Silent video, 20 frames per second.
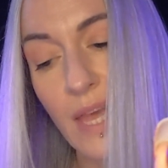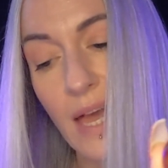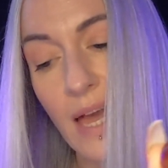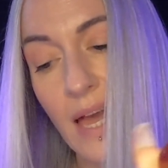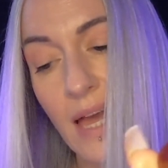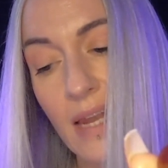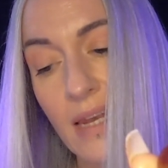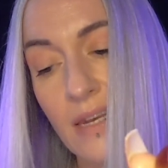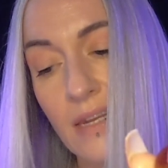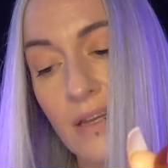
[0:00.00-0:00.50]

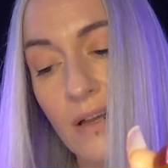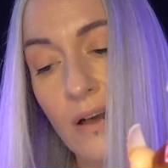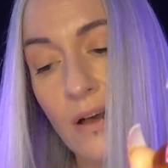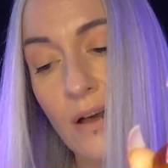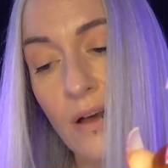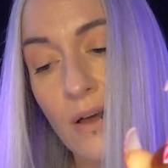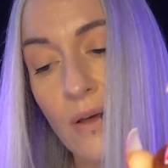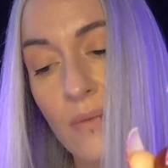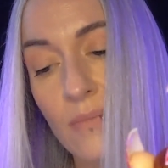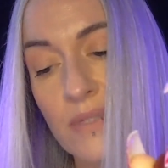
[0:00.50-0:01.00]
And
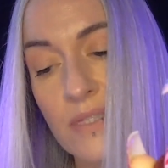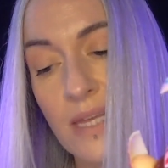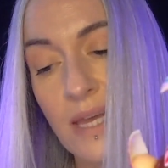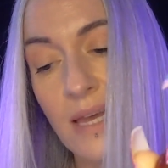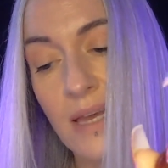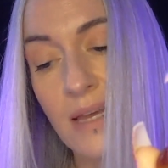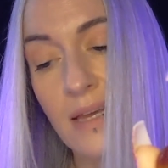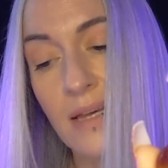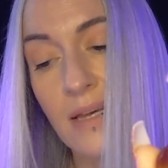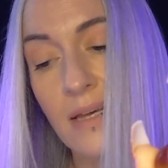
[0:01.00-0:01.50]
calms
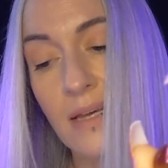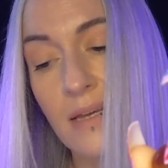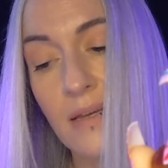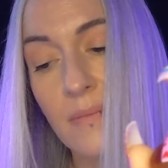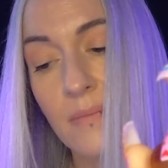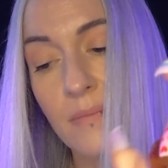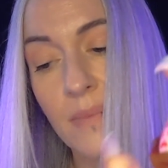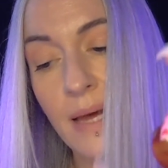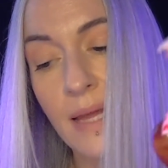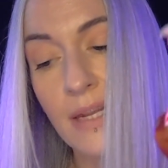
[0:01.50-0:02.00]
anger,
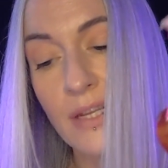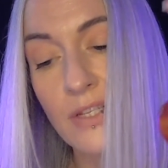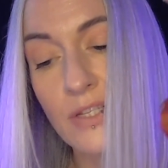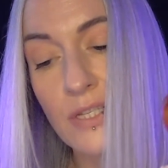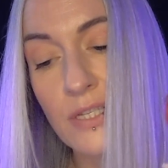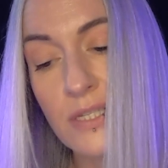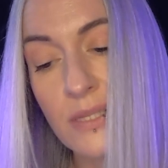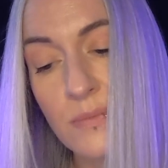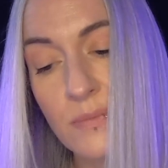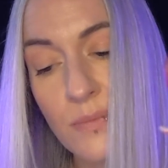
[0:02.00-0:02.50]

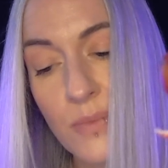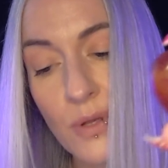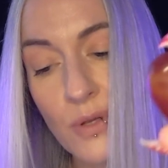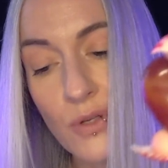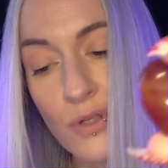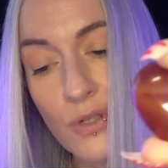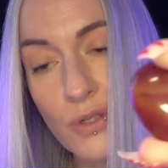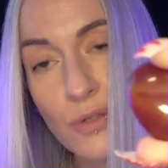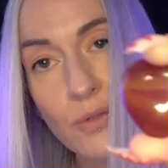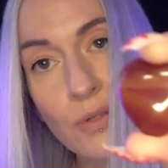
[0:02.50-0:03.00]
banishes
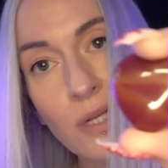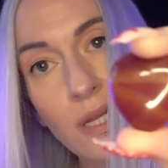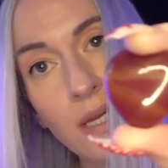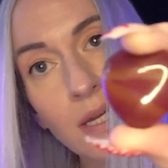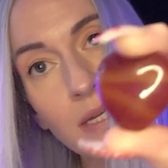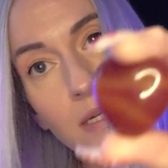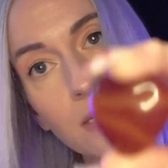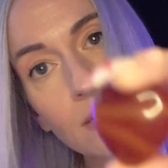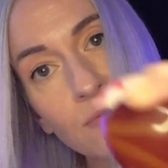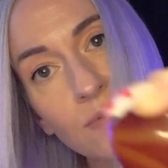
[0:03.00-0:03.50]
emotional
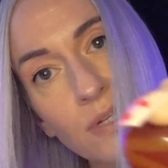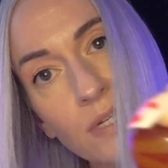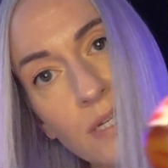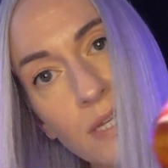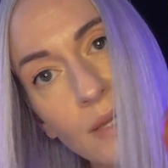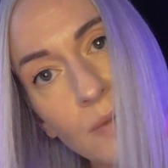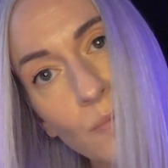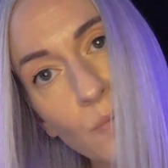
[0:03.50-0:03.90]
negativity